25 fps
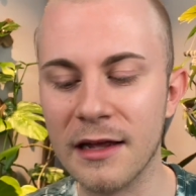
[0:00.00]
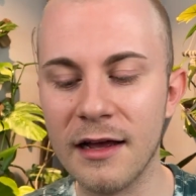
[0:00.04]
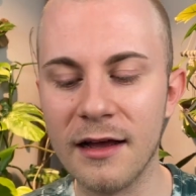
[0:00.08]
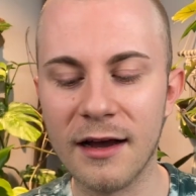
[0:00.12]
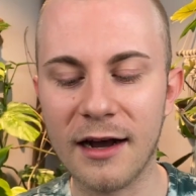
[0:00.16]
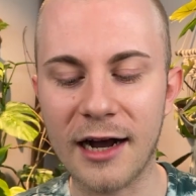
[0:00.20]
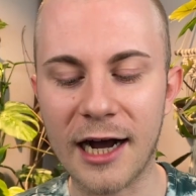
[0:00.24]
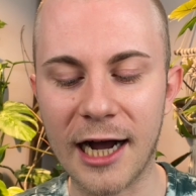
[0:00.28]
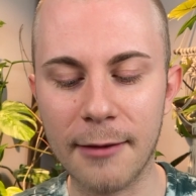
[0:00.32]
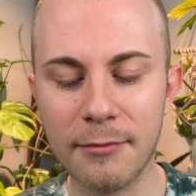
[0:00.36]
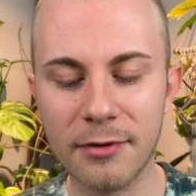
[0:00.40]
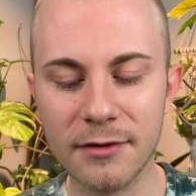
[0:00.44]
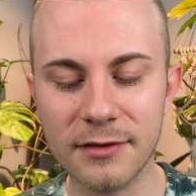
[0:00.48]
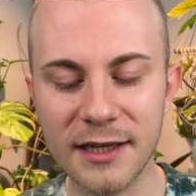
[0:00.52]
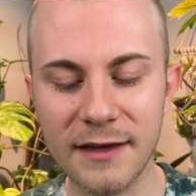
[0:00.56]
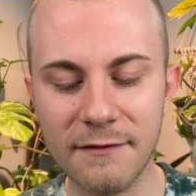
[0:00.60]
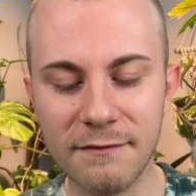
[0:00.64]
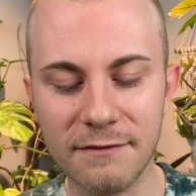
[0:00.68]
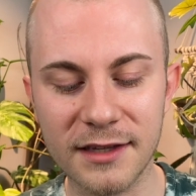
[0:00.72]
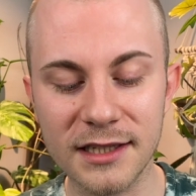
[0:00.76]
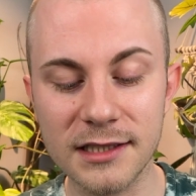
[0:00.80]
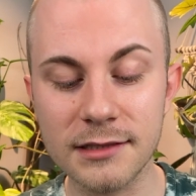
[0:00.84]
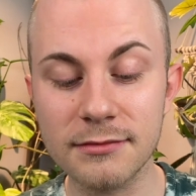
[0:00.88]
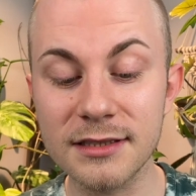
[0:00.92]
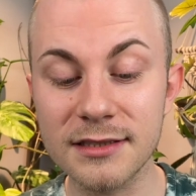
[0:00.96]
I
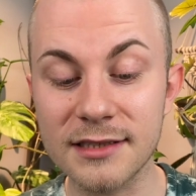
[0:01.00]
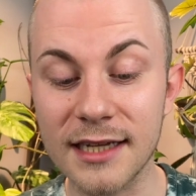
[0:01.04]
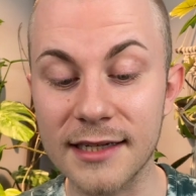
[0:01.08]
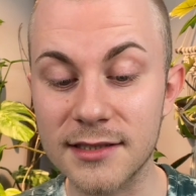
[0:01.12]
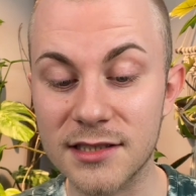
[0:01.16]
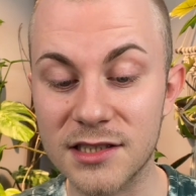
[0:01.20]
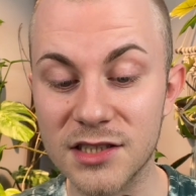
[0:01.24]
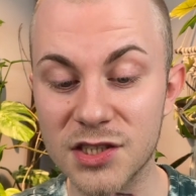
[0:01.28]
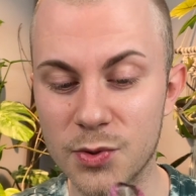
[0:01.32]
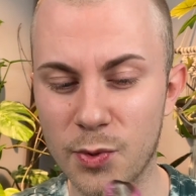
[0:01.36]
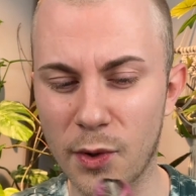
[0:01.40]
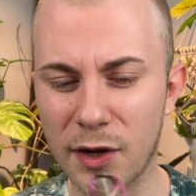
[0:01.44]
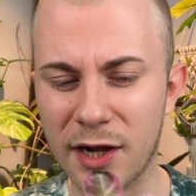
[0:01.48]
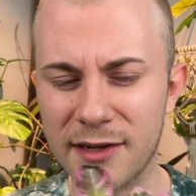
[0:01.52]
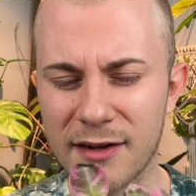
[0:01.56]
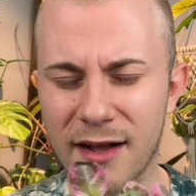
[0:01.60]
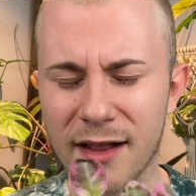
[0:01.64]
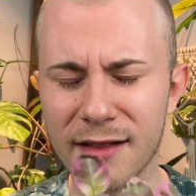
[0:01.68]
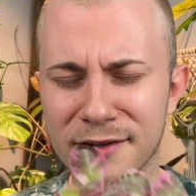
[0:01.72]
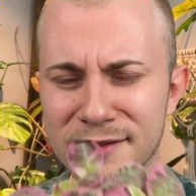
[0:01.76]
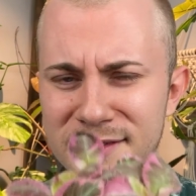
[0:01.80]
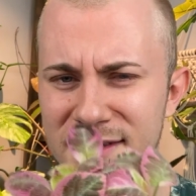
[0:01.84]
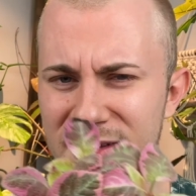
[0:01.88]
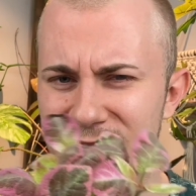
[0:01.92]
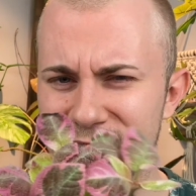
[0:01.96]
believe this was less than twenty
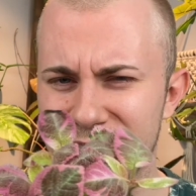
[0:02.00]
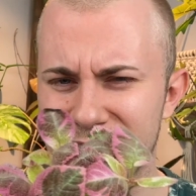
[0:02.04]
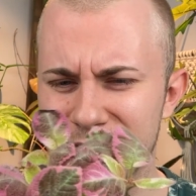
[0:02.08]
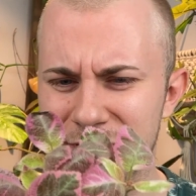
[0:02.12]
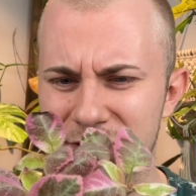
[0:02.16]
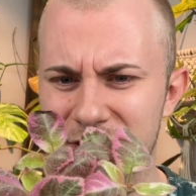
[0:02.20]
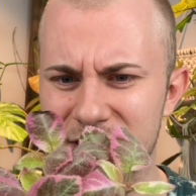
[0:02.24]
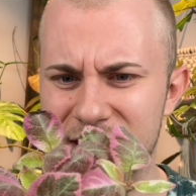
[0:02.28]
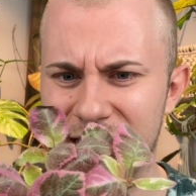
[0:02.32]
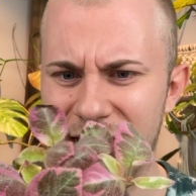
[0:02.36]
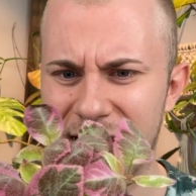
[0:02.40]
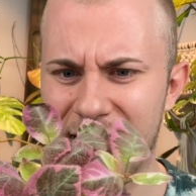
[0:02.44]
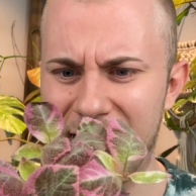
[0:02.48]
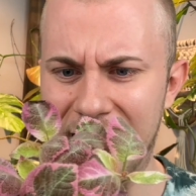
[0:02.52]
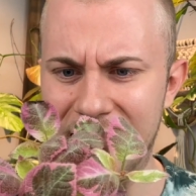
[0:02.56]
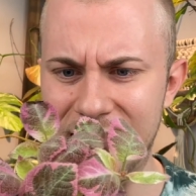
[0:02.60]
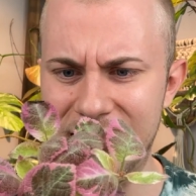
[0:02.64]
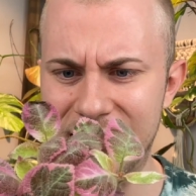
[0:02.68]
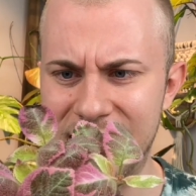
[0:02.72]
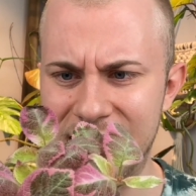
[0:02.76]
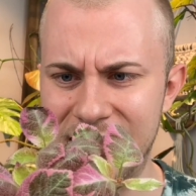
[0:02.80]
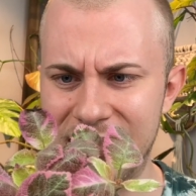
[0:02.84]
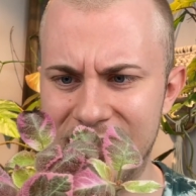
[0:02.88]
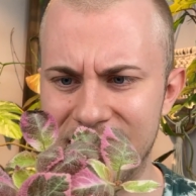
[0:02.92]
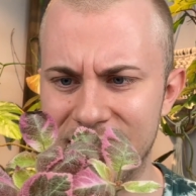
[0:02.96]
dollars. I think this was like
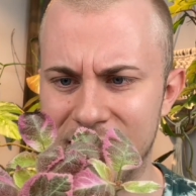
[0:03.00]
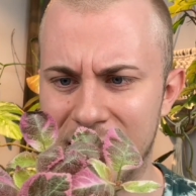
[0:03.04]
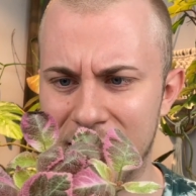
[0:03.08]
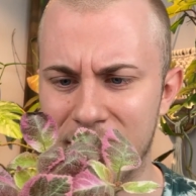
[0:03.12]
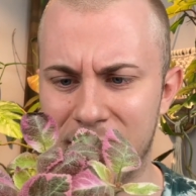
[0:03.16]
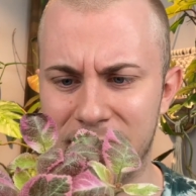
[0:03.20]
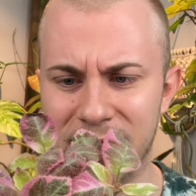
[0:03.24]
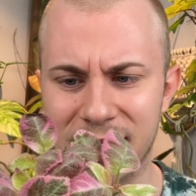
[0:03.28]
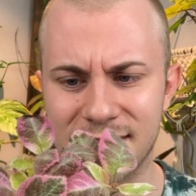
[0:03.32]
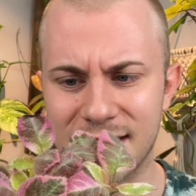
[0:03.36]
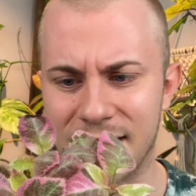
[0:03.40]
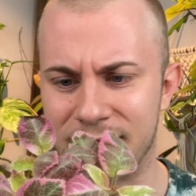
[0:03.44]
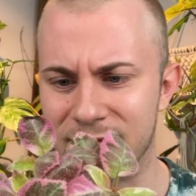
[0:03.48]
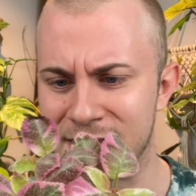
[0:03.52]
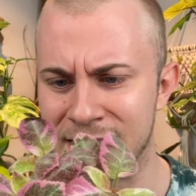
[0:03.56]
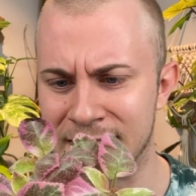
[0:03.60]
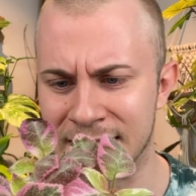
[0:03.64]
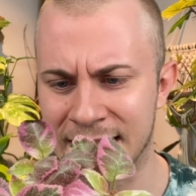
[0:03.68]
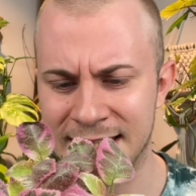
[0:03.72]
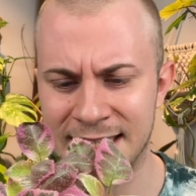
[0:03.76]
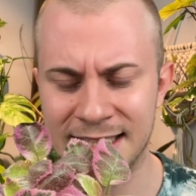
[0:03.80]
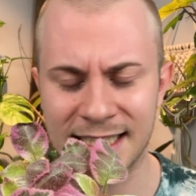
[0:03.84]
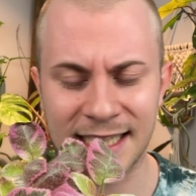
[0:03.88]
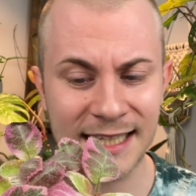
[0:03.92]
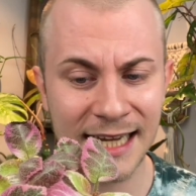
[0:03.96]
eighteen, like maybe seventeen
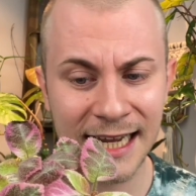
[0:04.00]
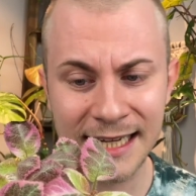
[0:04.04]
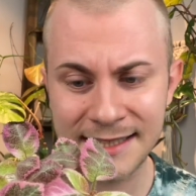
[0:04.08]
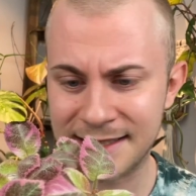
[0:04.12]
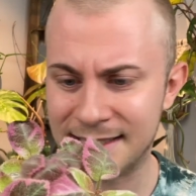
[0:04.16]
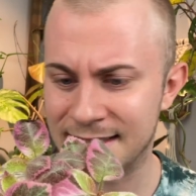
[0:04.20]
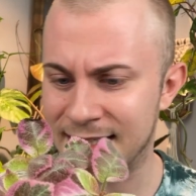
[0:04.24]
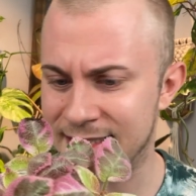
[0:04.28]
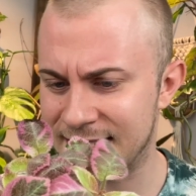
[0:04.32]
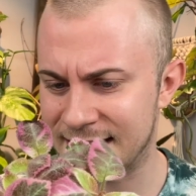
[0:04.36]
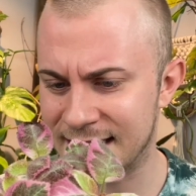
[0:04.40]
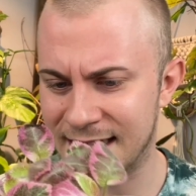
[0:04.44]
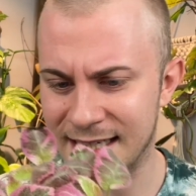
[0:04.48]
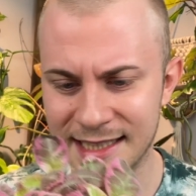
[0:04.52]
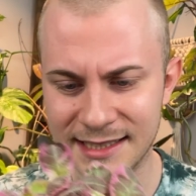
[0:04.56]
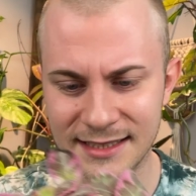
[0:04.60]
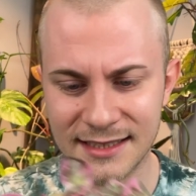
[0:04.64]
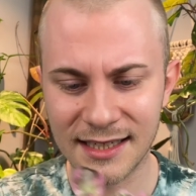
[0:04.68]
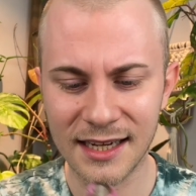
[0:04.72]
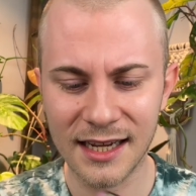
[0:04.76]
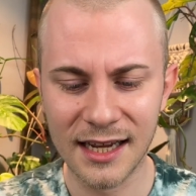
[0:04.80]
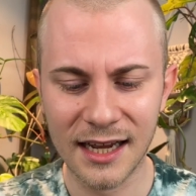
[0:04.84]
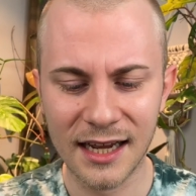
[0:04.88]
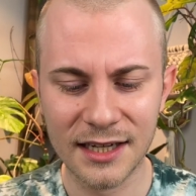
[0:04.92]
ninety-nine, eighteen ninety-nine.